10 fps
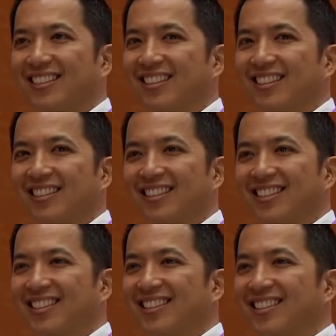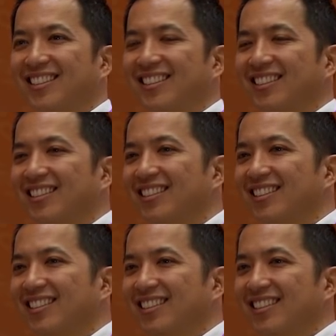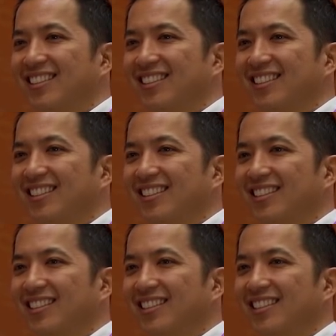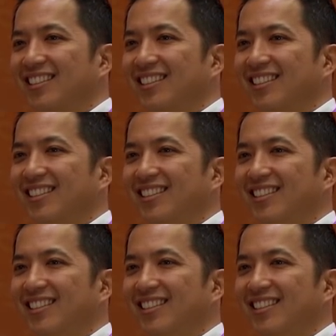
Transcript: (silent)